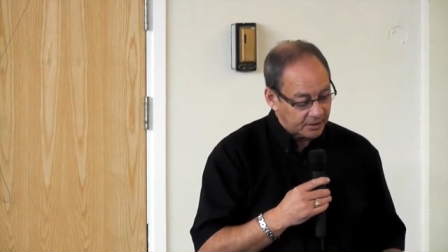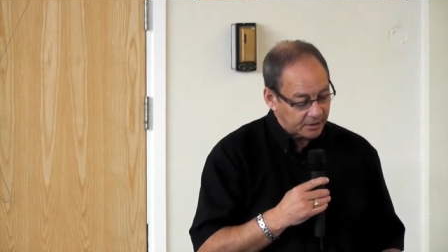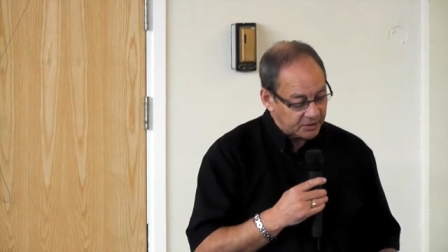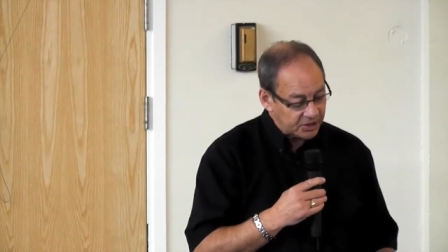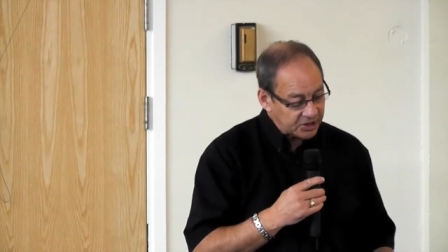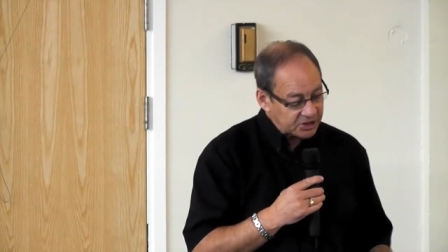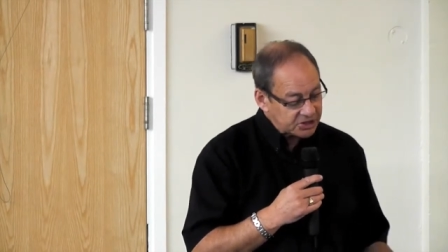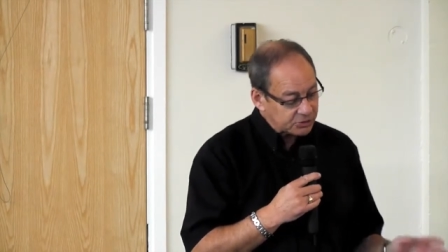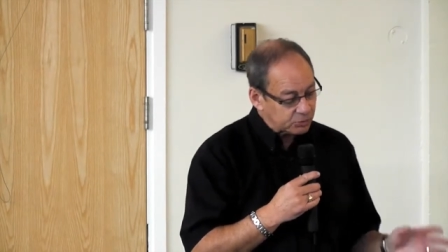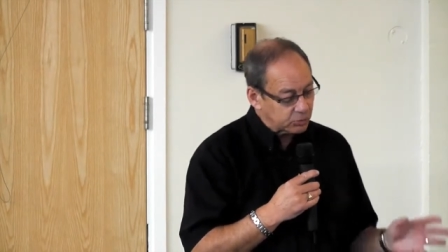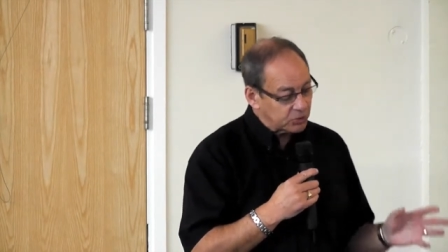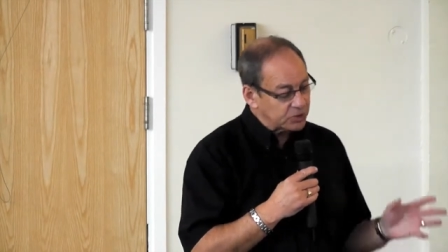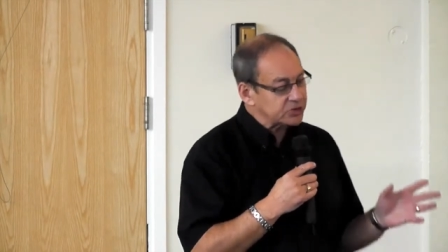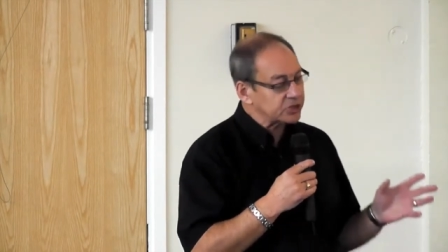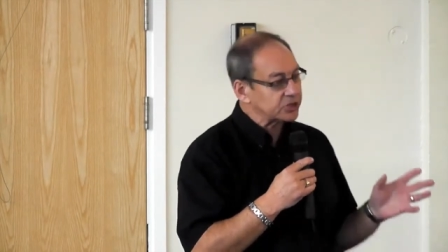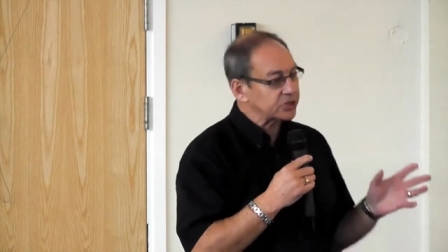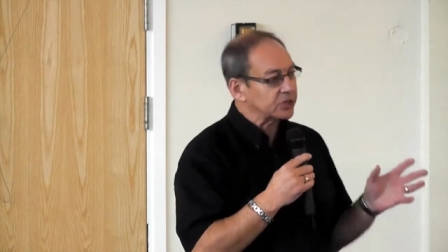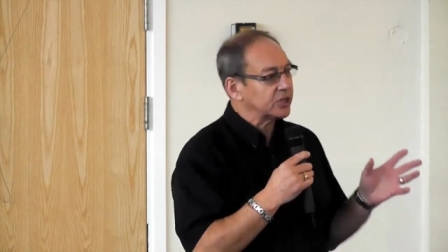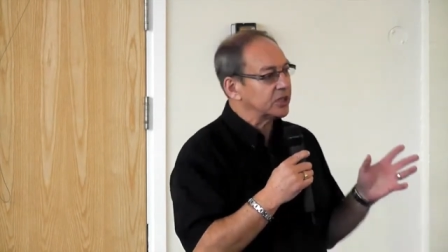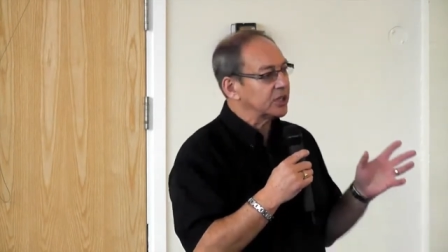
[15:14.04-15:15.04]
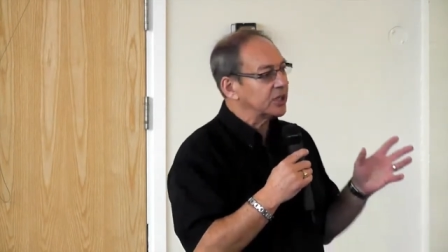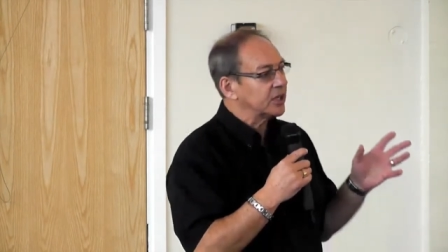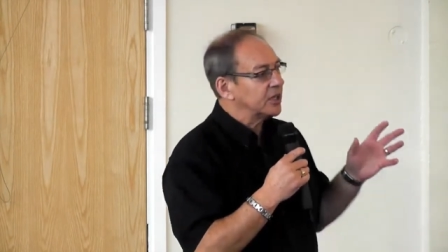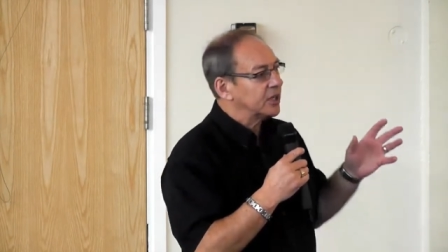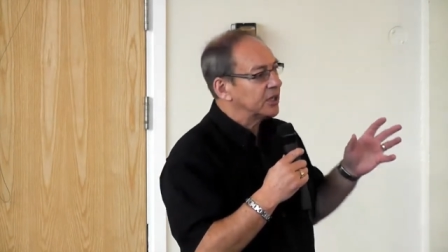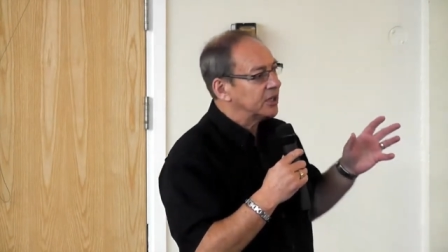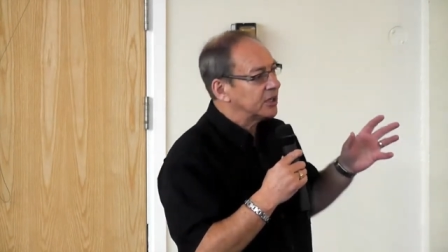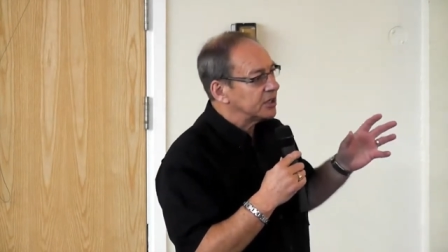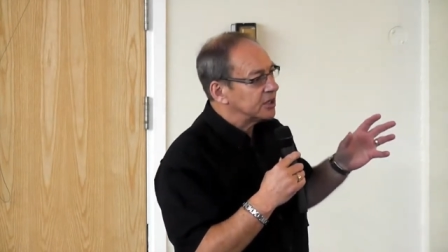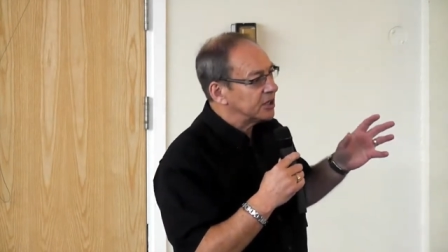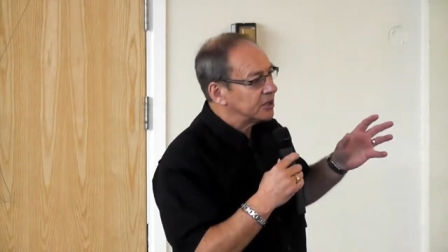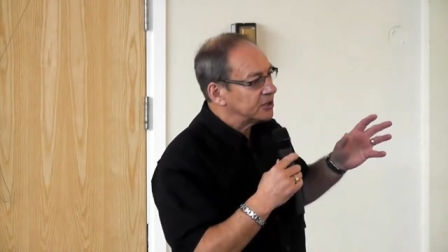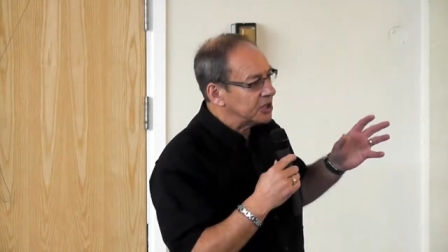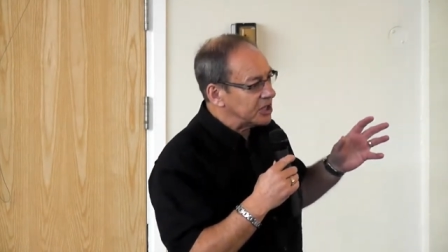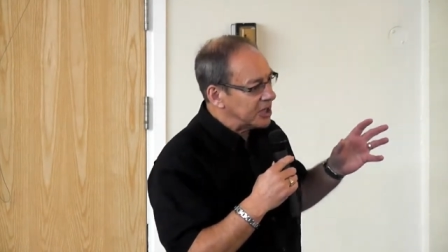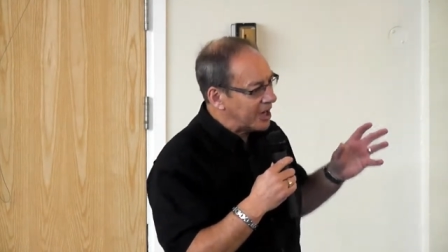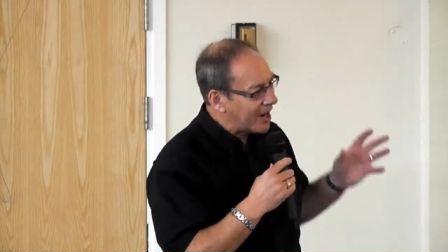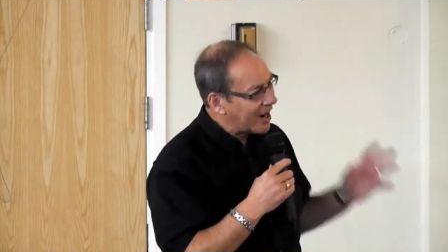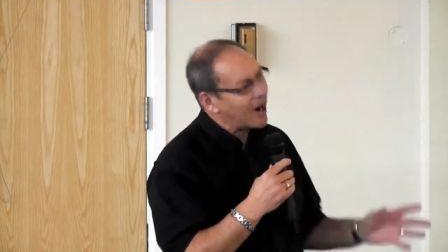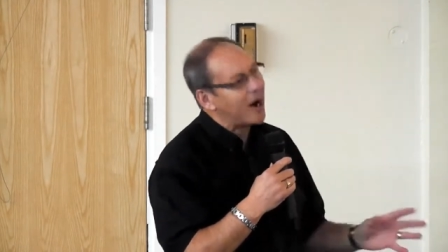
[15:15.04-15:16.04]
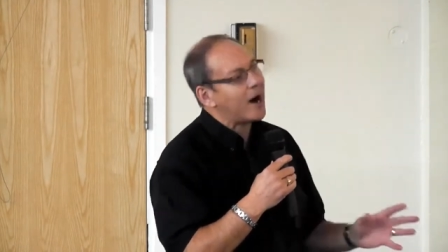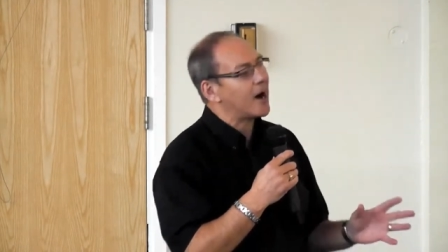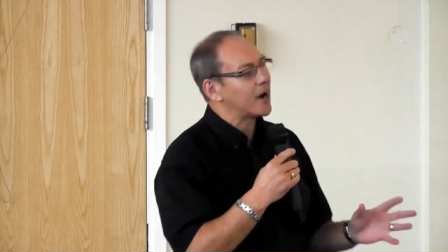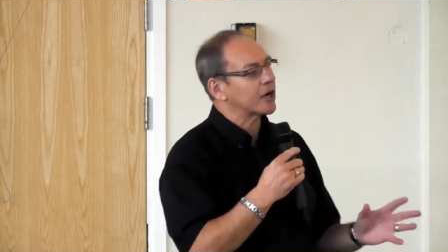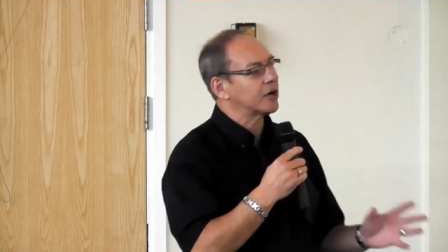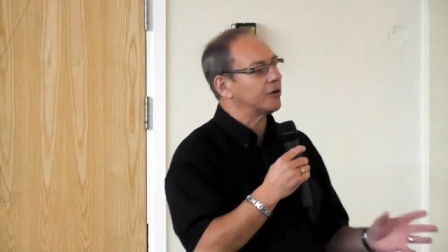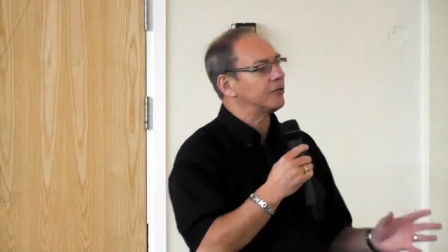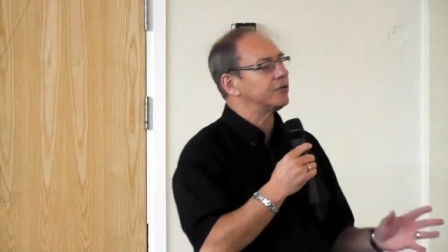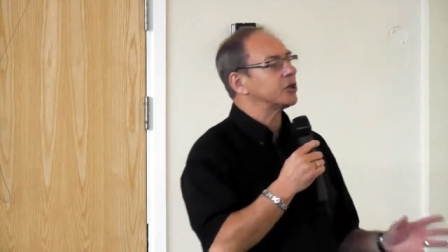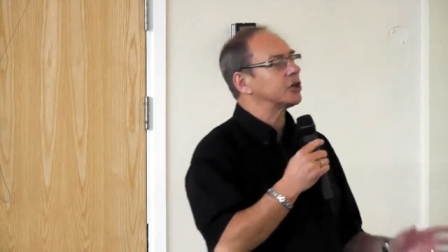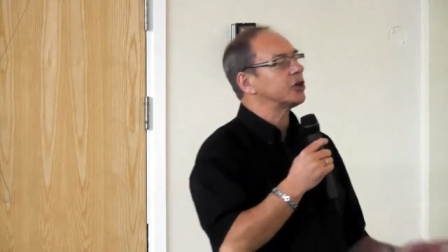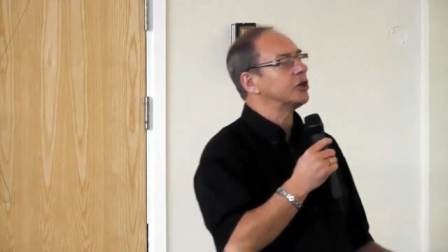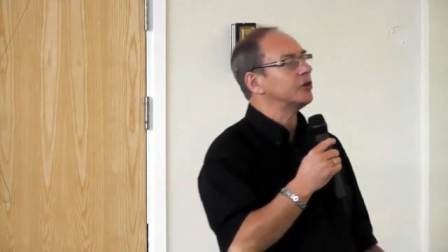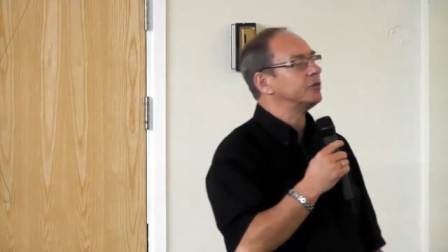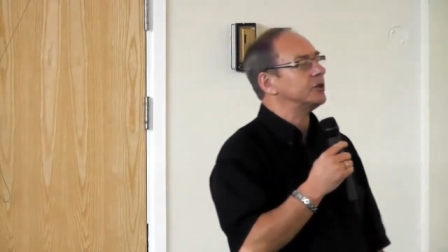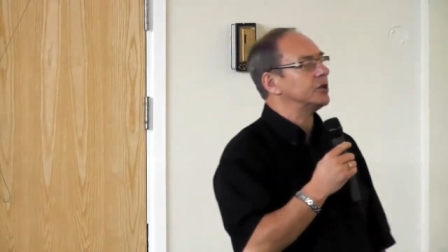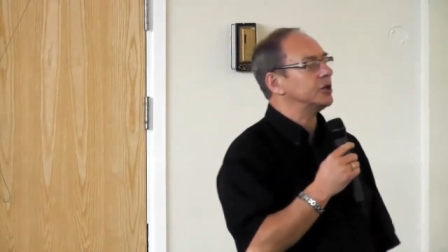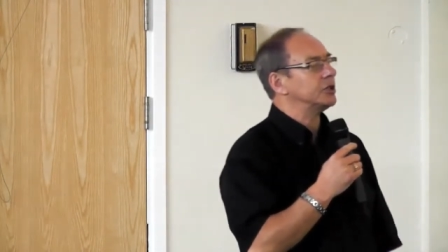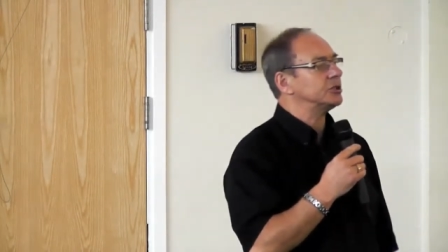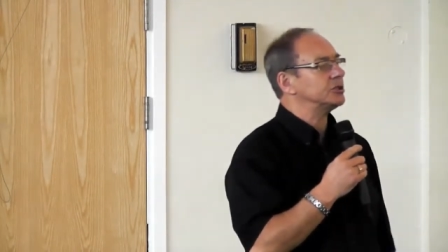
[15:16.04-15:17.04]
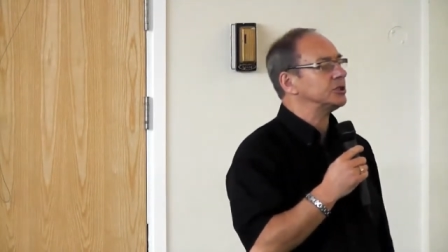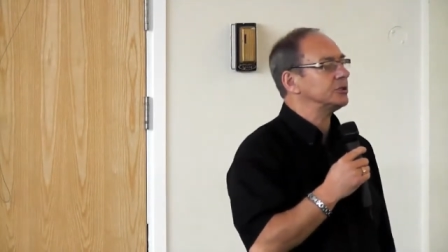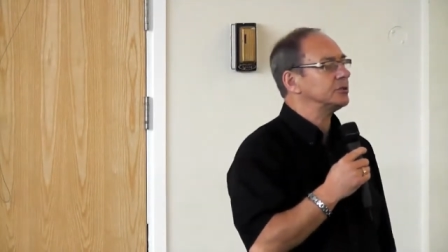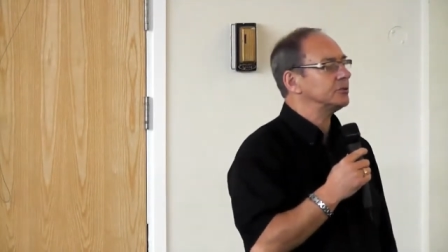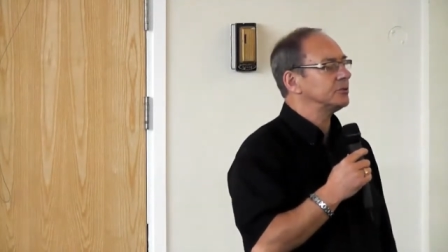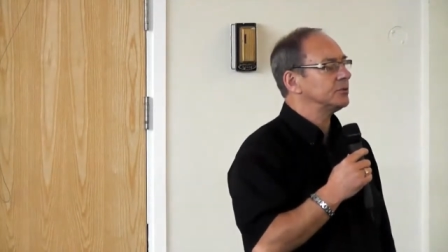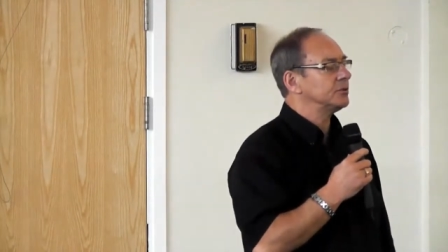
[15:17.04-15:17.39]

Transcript: This was the ark of the covenant